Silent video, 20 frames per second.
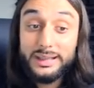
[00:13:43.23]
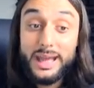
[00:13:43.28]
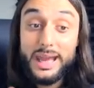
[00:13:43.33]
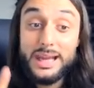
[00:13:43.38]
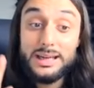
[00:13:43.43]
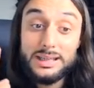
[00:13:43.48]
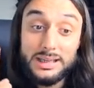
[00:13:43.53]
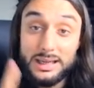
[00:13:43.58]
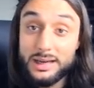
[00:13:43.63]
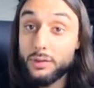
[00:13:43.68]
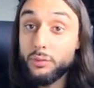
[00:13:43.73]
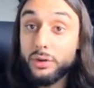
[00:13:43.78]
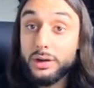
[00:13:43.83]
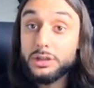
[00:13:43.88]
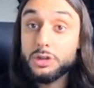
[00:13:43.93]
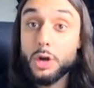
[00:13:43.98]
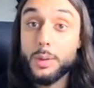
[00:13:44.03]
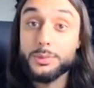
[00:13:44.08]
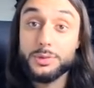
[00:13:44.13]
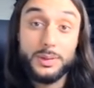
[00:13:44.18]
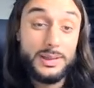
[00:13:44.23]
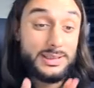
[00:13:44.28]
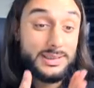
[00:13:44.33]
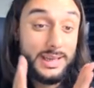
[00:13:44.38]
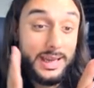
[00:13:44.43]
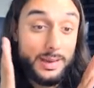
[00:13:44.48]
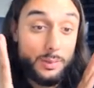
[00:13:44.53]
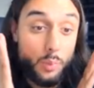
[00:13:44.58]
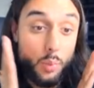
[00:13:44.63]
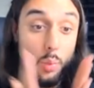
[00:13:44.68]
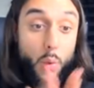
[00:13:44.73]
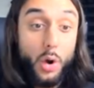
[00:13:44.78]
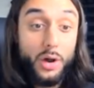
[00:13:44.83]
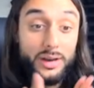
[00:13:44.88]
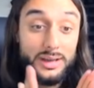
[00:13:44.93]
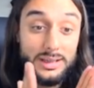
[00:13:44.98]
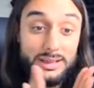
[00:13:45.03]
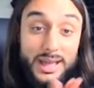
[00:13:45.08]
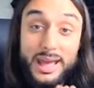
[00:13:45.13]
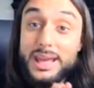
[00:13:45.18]
day delivery time. So he's saying
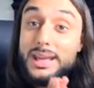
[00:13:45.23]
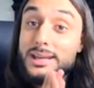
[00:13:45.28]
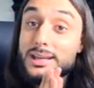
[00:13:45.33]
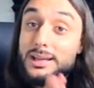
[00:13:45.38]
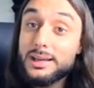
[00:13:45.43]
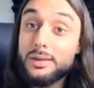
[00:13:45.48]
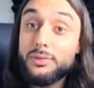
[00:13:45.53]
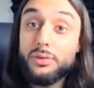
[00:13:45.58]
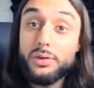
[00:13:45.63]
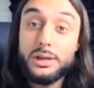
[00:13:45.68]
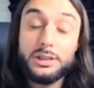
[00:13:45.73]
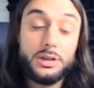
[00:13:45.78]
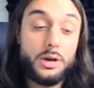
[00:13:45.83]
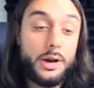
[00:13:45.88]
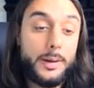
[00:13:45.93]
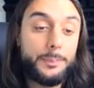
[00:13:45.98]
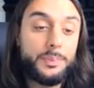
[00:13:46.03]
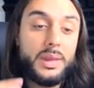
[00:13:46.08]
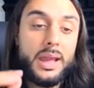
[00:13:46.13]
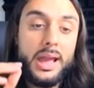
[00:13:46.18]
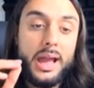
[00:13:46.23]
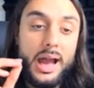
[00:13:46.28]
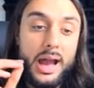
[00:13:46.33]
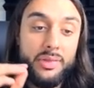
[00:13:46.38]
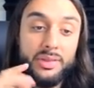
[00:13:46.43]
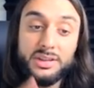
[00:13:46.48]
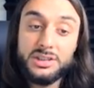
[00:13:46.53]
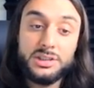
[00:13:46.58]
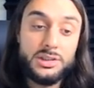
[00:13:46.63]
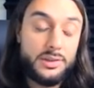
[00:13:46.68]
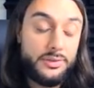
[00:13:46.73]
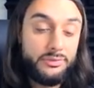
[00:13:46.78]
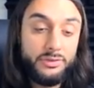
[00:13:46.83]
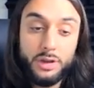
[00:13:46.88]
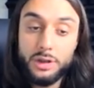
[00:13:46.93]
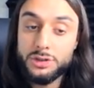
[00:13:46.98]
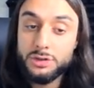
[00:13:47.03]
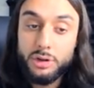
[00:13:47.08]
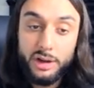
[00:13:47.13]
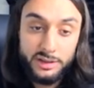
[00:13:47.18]
one day delivery time. And this is the
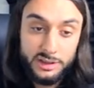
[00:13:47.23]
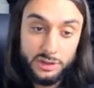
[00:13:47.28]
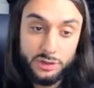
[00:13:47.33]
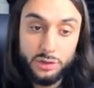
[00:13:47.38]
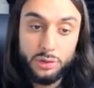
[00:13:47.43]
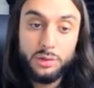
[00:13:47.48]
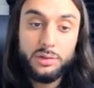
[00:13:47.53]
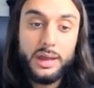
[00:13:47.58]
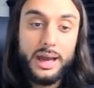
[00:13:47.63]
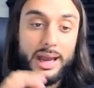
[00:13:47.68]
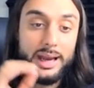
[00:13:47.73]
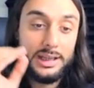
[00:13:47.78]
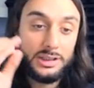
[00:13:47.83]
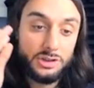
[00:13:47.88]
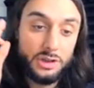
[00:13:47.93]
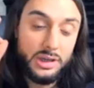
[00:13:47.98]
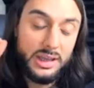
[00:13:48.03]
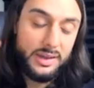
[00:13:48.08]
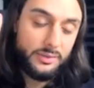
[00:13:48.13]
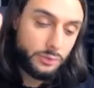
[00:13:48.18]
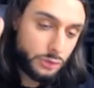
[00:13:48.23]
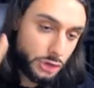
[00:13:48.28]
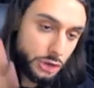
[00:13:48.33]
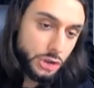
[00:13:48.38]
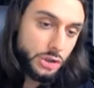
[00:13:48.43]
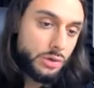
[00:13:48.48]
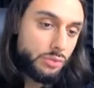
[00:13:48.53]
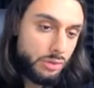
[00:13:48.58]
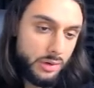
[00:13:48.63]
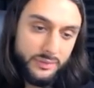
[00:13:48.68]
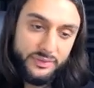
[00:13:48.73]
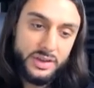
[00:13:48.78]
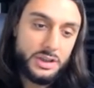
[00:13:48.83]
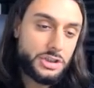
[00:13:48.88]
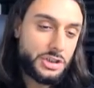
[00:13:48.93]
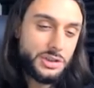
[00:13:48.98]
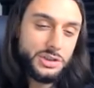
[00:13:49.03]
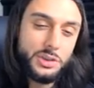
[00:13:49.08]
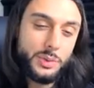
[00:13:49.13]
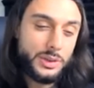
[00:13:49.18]
first guy to do that. And he's gonna give two
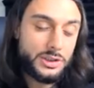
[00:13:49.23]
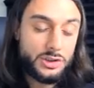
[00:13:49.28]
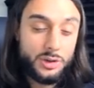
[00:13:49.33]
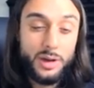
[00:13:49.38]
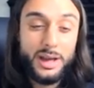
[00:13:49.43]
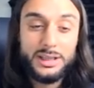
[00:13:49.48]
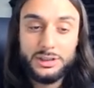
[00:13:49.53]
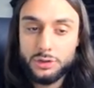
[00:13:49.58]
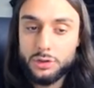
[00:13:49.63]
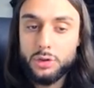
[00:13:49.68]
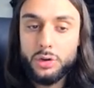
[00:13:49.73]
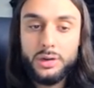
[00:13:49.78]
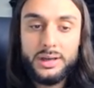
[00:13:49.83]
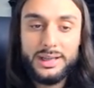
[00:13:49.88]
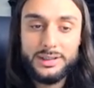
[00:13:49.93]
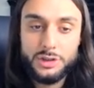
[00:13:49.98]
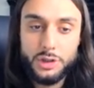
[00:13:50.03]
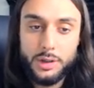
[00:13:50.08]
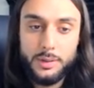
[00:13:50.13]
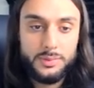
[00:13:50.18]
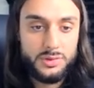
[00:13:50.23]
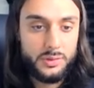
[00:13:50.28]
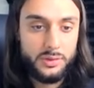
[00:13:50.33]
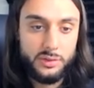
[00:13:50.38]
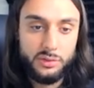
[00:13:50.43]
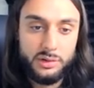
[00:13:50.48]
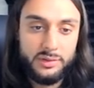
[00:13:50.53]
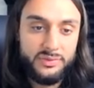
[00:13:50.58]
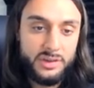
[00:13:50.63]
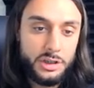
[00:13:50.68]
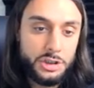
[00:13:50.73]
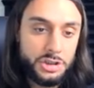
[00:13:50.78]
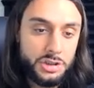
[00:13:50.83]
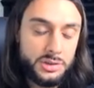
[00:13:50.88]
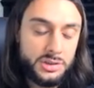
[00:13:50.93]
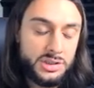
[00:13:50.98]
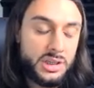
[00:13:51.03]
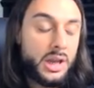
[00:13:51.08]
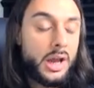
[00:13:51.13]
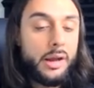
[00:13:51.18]
revisions. So it's not as good in terms of the
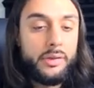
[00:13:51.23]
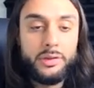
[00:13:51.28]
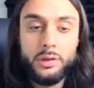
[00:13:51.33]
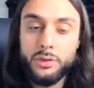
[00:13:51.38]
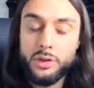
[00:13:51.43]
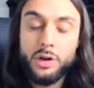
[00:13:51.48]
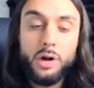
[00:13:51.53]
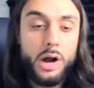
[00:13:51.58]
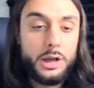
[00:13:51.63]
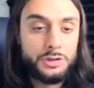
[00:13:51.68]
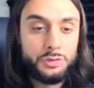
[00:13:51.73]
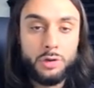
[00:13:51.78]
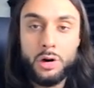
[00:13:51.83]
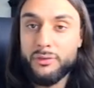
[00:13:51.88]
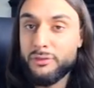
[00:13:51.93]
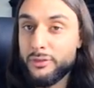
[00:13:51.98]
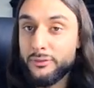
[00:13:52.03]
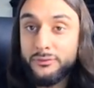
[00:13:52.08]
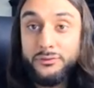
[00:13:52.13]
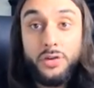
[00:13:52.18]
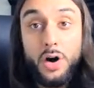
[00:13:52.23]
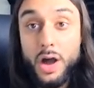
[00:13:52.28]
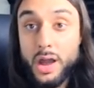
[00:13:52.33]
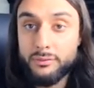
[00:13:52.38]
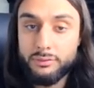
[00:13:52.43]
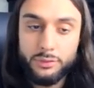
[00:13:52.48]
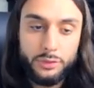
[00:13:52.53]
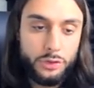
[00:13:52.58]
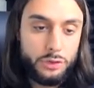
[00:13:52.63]
revisions. The other guys are offering five and